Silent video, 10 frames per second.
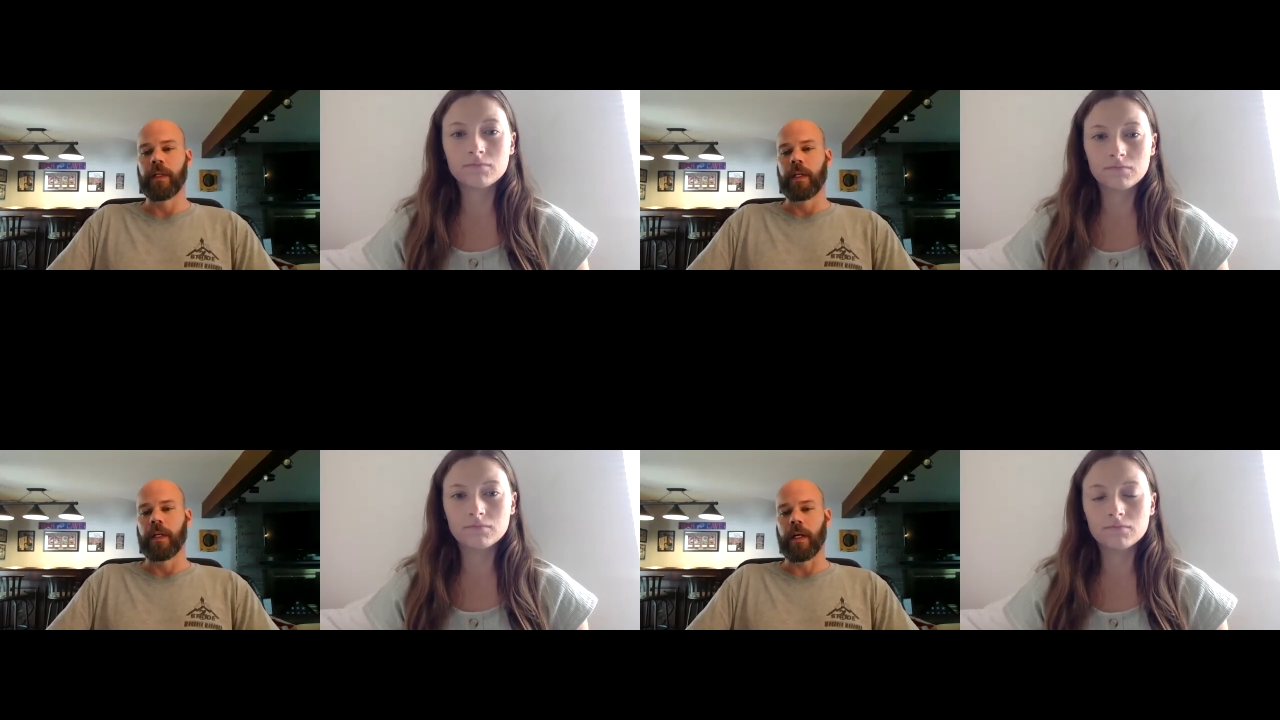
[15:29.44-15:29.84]

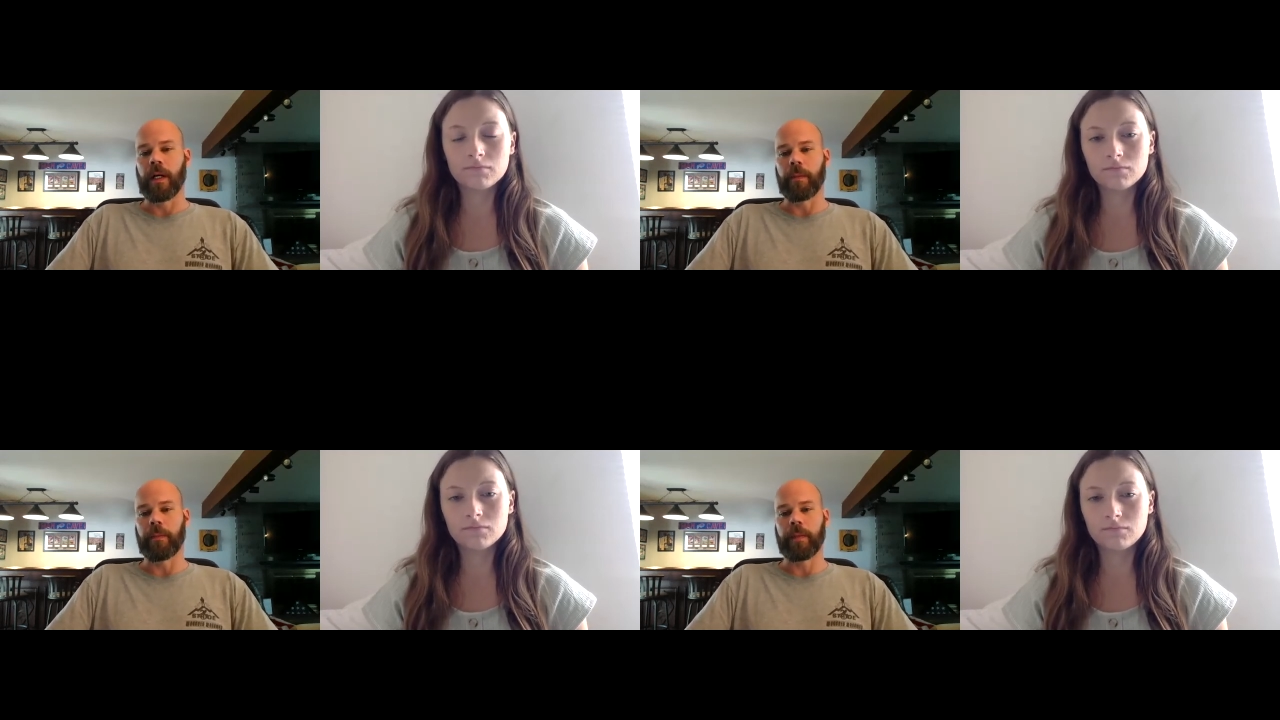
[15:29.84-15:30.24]

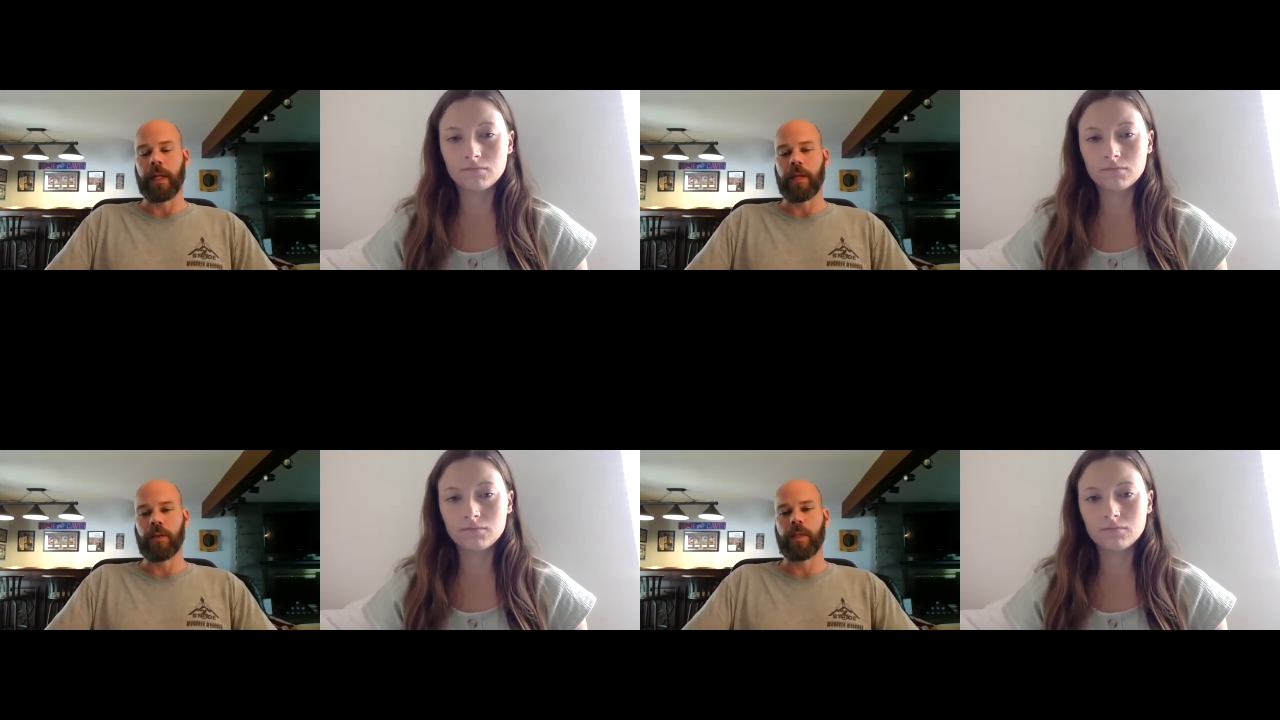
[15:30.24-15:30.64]
Speaker 1: Um, I
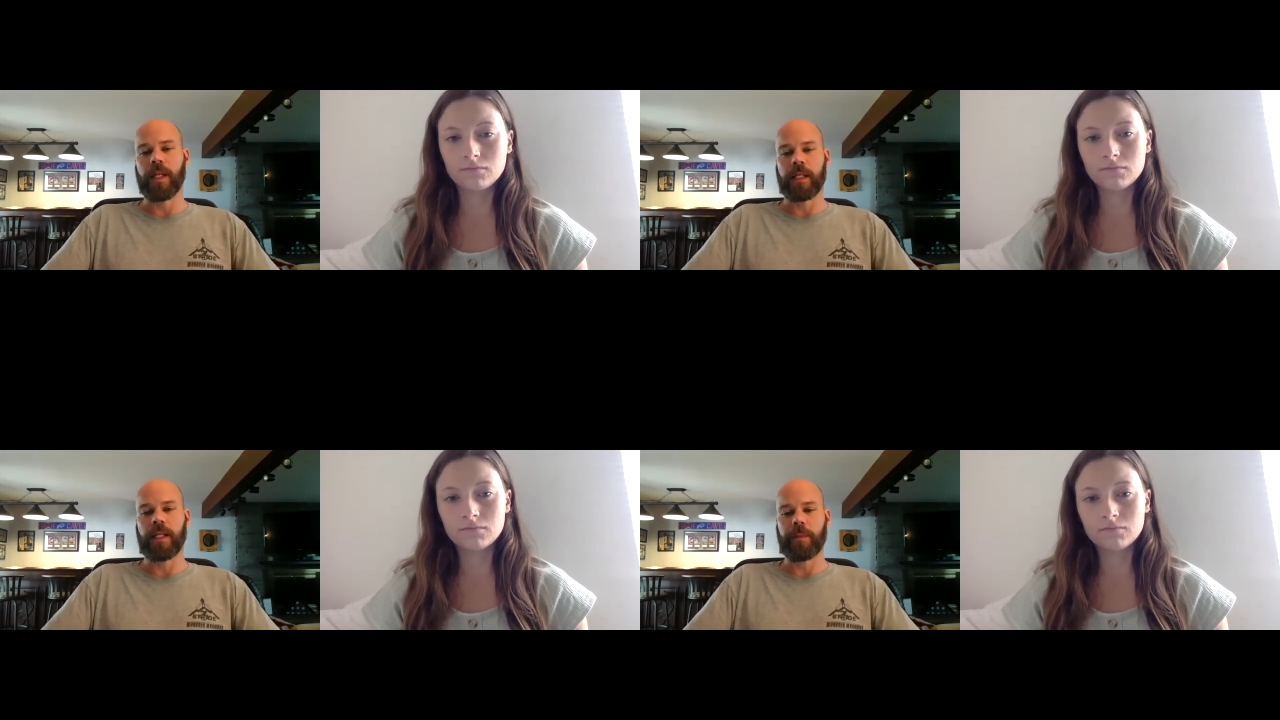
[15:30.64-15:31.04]
used to be
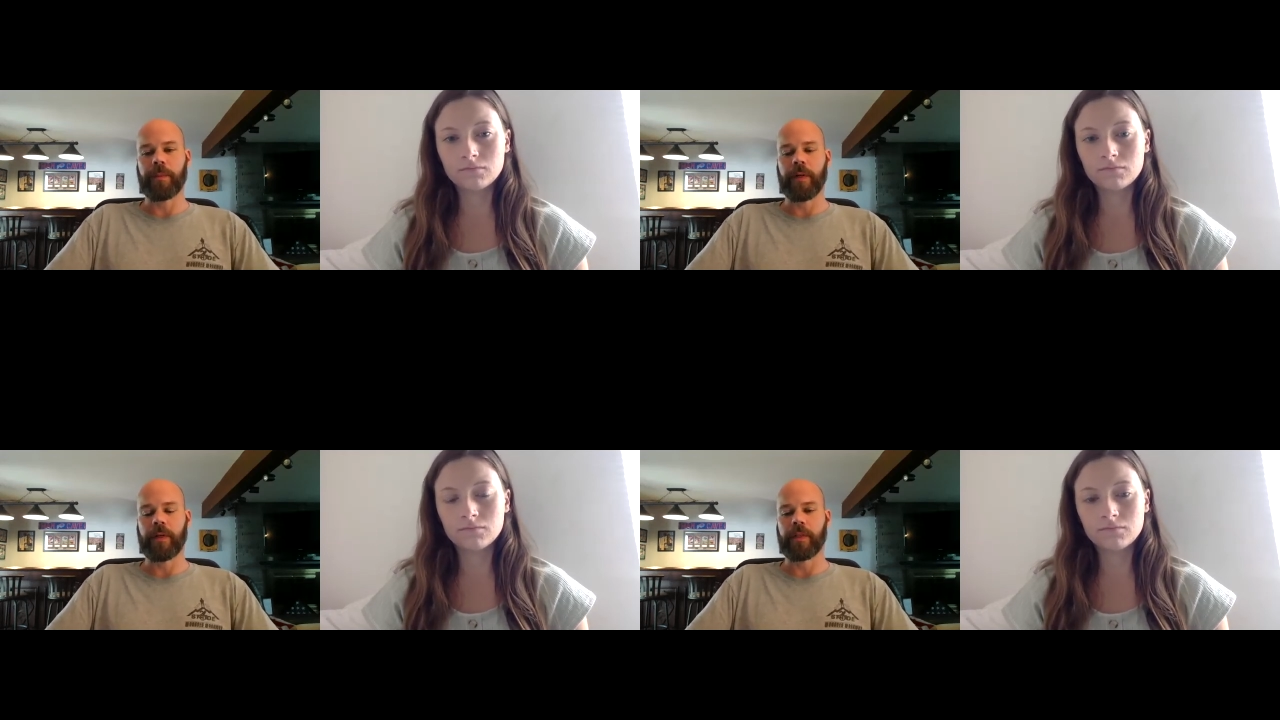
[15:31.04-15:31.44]
that type of
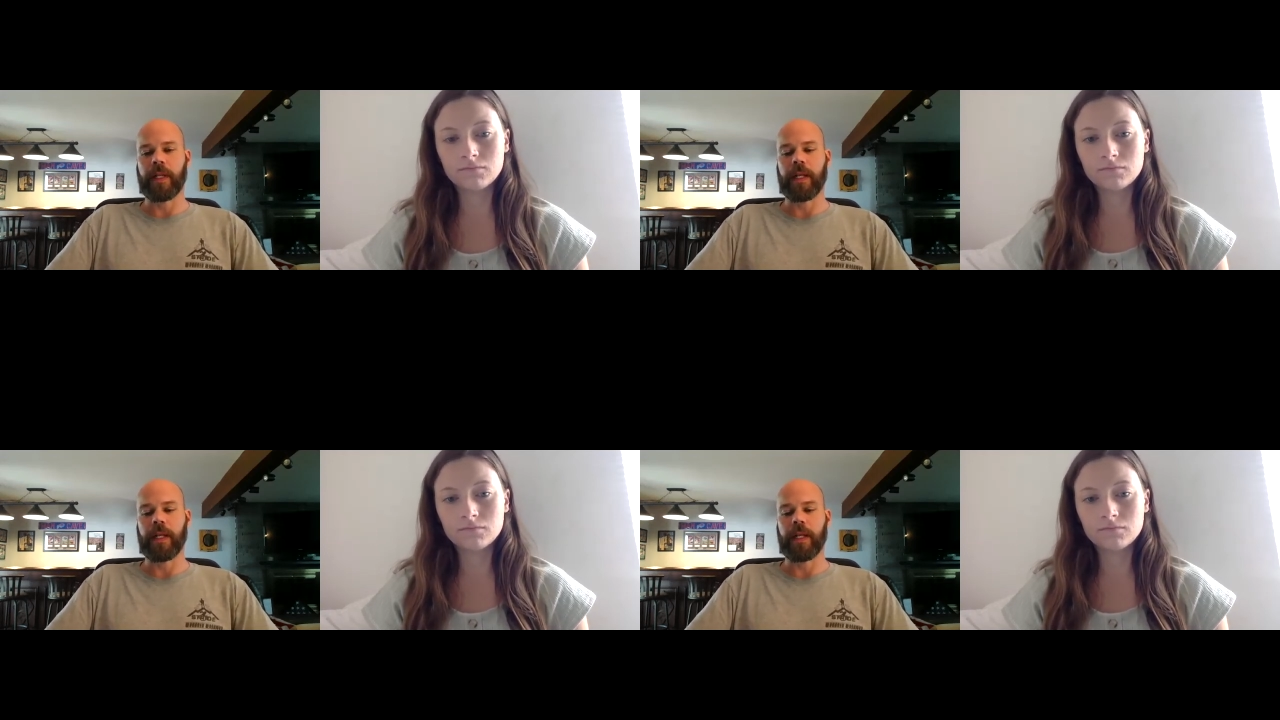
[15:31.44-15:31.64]
person that no